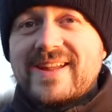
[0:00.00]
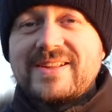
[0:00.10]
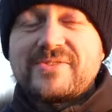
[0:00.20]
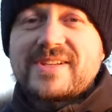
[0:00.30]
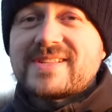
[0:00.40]
And
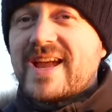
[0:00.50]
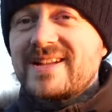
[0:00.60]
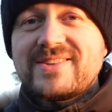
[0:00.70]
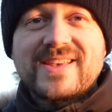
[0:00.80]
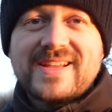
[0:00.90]
if there's
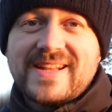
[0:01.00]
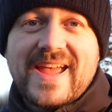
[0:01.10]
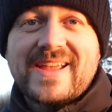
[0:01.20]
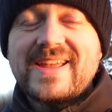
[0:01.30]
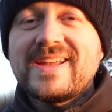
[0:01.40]
anything
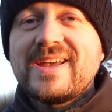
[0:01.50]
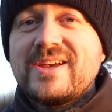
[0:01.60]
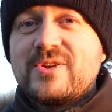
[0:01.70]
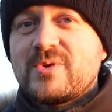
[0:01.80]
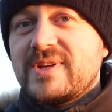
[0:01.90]
lacking,
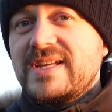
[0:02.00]
you can